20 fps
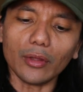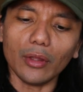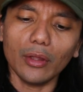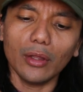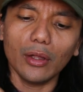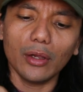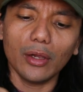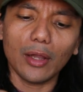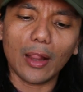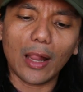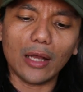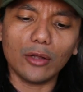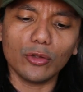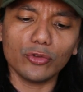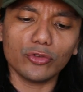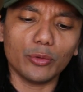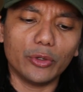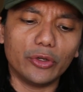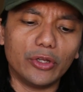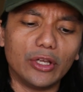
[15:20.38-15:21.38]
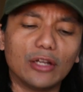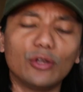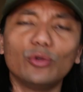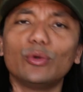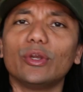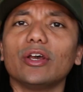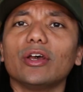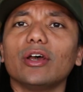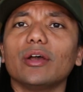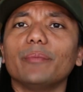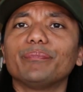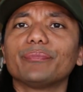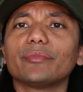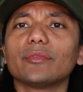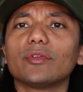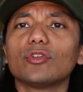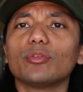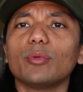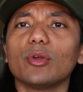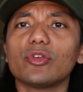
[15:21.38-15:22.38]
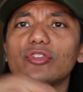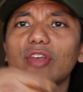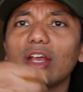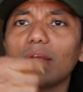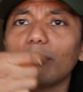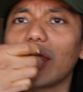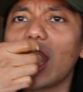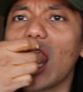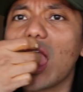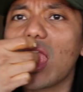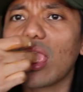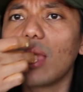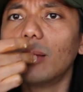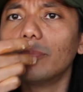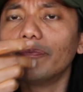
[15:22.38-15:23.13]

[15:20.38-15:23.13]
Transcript: I also want to include a small segment,